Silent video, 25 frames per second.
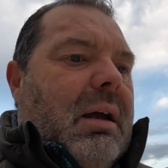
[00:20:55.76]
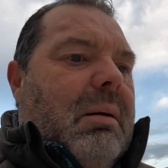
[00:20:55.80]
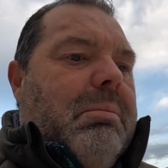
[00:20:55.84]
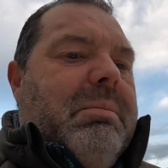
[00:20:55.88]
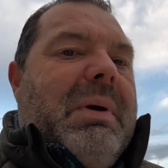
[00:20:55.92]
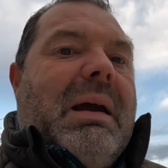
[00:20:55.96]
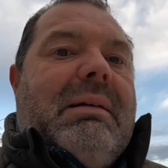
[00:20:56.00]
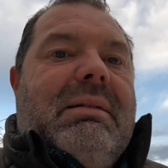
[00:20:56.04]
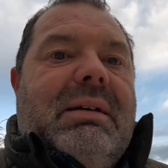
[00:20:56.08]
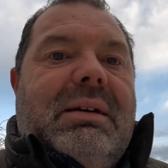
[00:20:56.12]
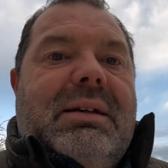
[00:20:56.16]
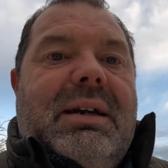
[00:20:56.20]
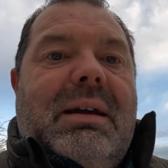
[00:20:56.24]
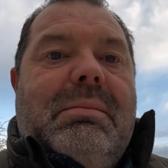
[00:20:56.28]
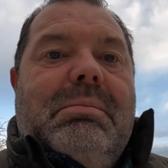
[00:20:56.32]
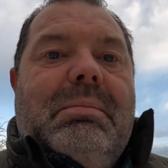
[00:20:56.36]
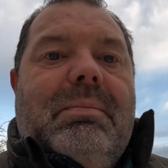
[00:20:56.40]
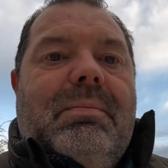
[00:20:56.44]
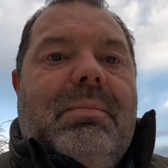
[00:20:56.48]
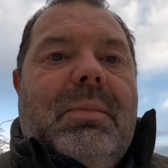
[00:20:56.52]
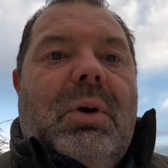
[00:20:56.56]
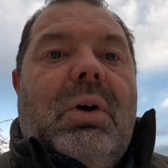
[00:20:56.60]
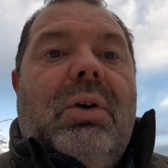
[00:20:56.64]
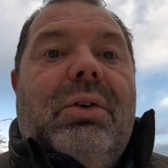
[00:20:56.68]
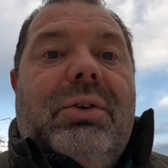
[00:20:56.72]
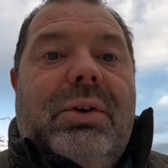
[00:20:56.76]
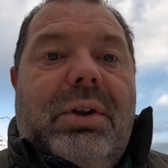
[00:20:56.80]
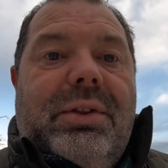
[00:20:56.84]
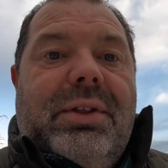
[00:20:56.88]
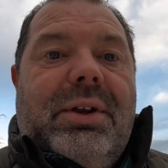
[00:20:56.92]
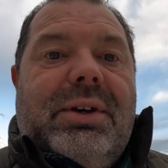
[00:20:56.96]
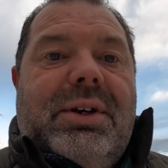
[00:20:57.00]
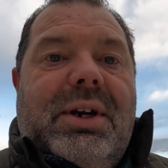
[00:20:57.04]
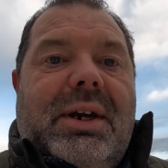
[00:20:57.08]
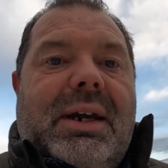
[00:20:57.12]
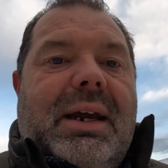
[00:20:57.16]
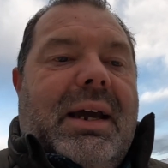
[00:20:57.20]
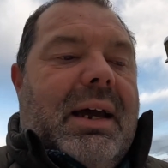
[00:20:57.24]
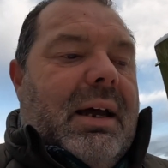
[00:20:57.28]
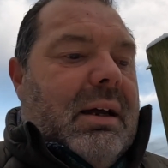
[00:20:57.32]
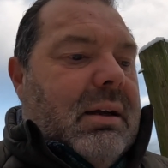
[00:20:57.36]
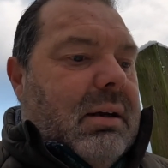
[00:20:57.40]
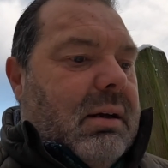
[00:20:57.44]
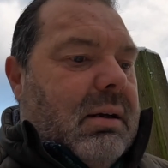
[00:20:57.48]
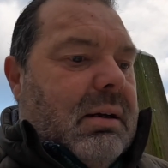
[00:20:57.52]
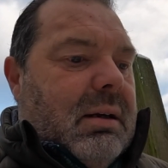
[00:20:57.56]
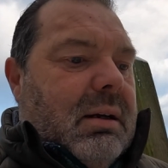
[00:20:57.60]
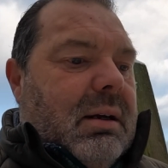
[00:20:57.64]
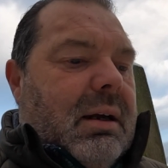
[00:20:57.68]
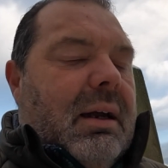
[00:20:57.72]
buried him under the deer
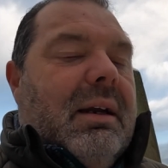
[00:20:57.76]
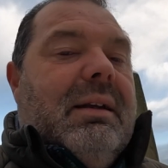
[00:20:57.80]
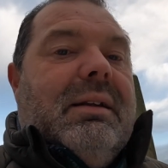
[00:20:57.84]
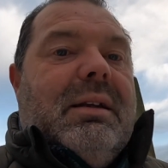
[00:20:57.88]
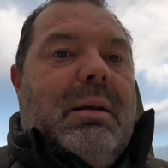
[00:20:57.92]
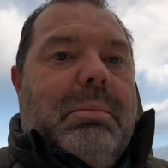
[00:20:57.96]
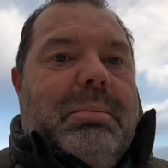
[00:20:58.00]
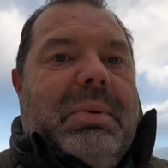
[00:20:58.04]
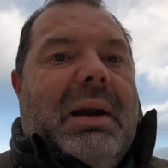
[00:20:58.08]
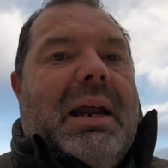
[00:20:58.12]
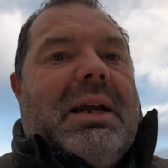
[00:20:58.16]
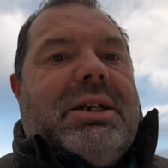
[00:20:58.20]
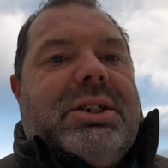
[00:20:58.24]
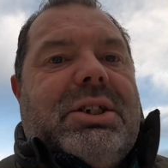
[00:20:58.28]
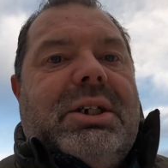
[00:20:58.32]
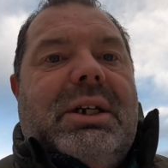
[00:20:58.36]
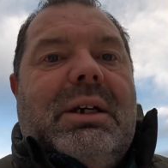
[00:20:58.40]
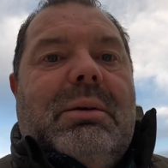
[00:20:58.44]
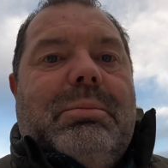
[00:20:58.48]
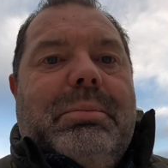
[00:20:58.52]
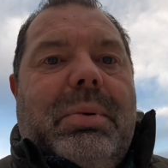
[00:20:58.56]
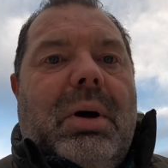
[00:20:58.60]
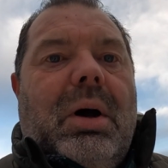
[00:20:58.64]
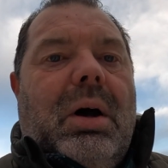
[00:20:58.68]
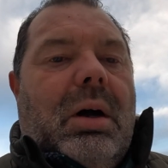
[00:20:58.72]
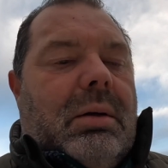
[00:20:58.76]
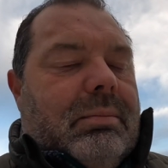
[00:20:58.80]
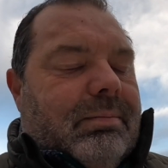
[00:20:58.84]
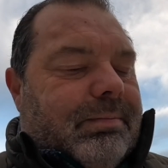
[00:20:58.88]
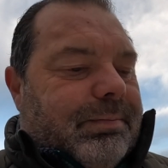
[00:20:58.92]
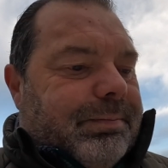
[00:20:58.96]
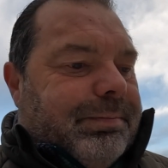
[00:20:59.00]
in the plastic pot.